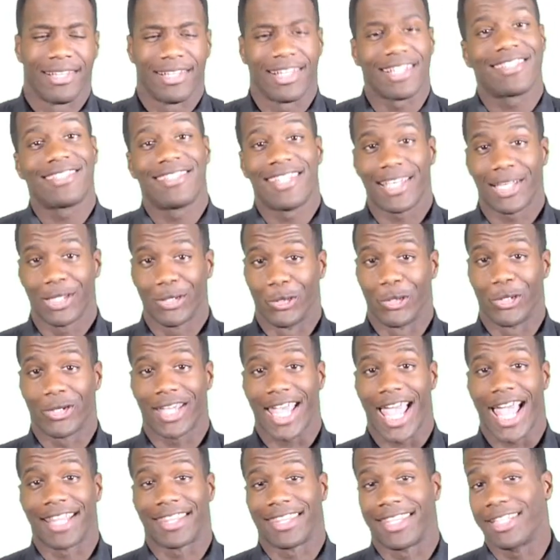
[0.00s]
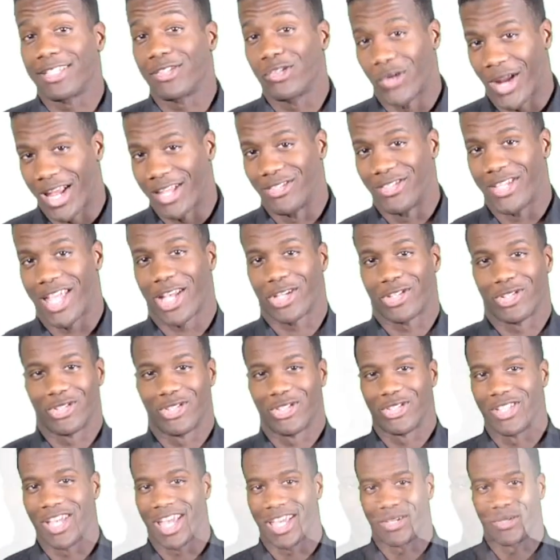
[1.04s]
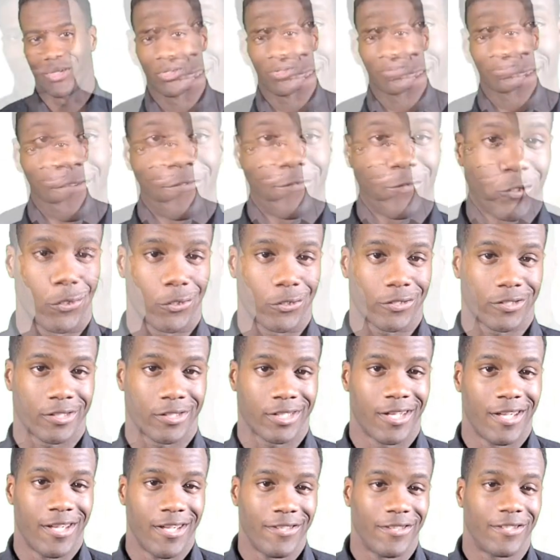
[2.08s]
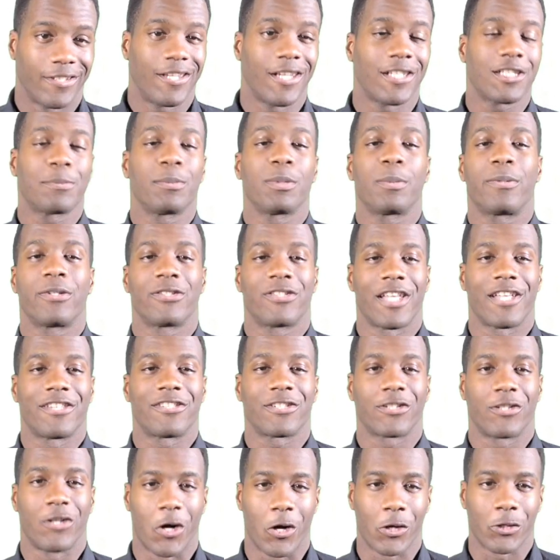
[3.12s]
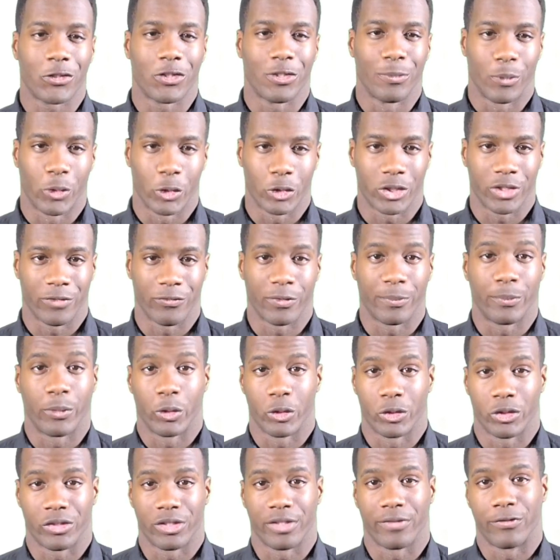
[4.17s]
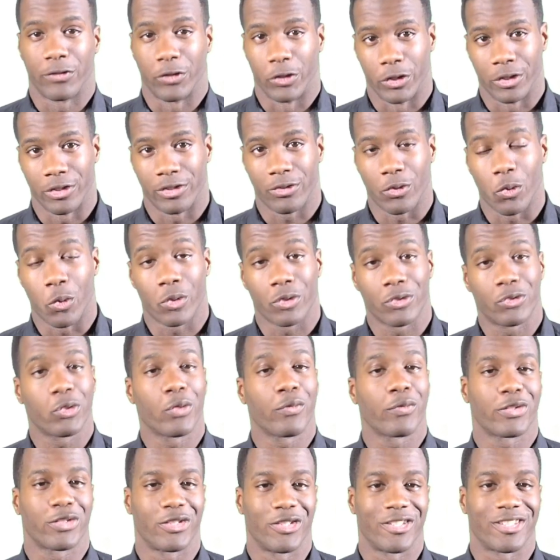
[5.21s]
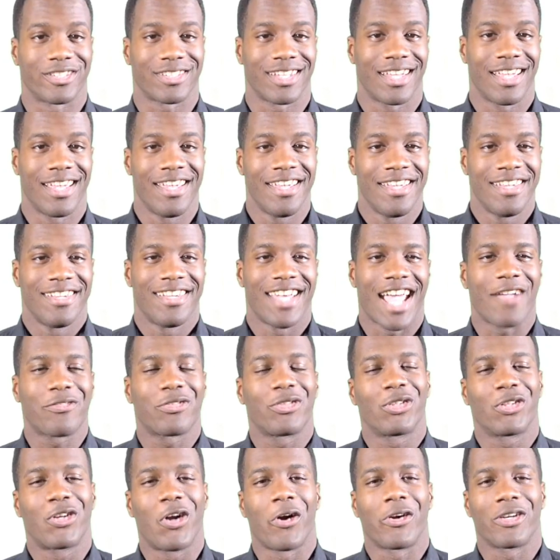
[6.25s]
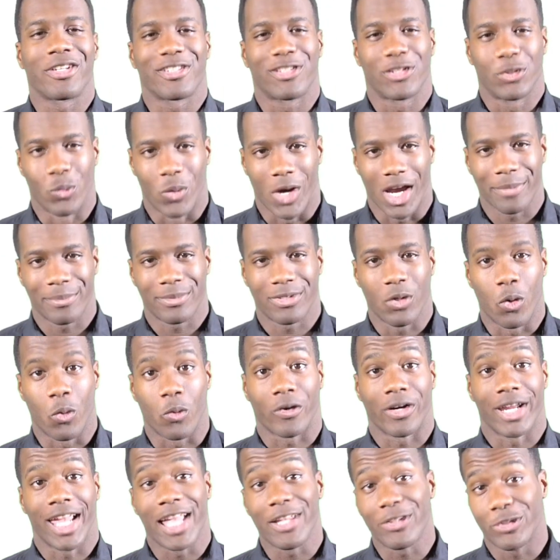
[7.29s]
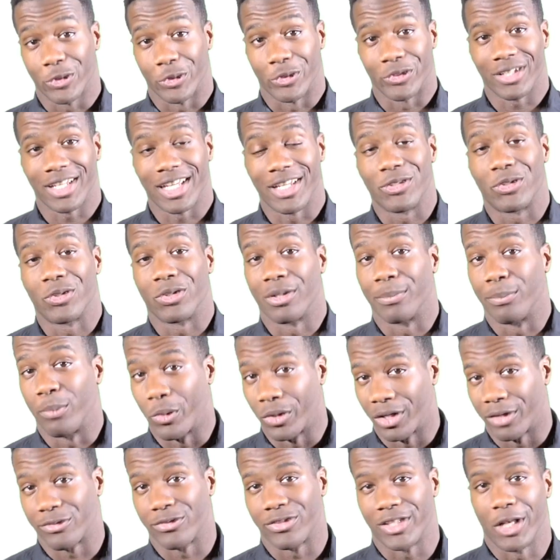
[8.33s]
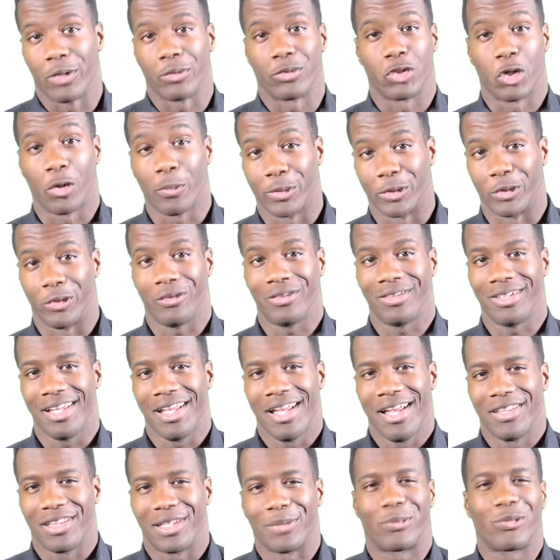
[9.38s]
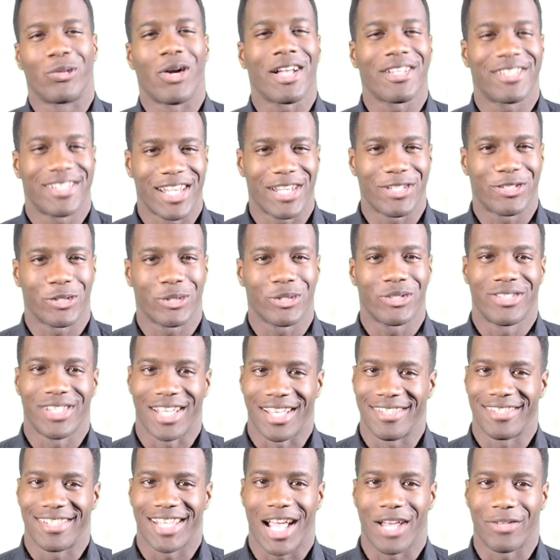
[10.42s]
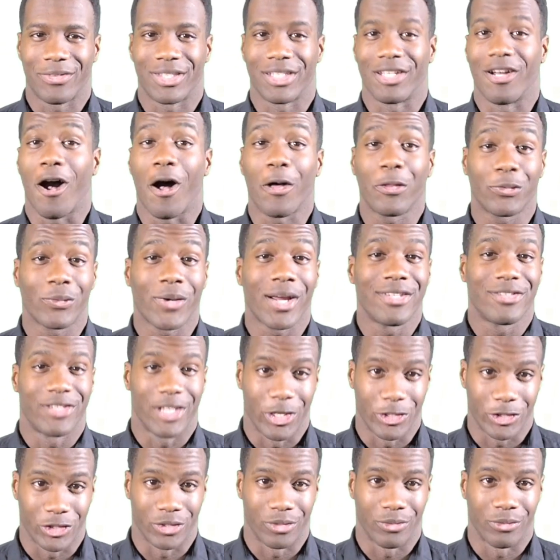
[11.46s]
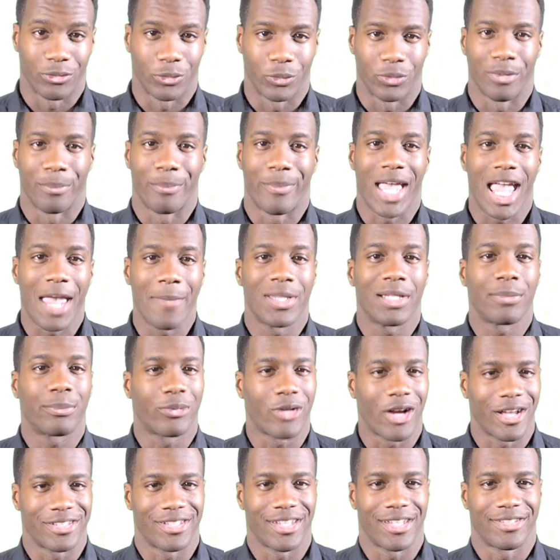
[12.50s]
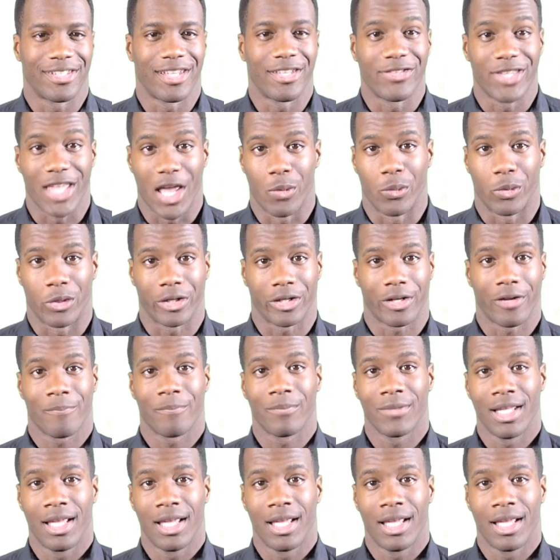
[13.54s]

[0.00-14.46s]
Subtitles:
Let's take a look at the transaction cycle. First, the customer presents a card to the merchant for purchase of goods or services. After the card is swiped or entered into the point of sale terminal, the processor sends out the authorization through the payment processing network.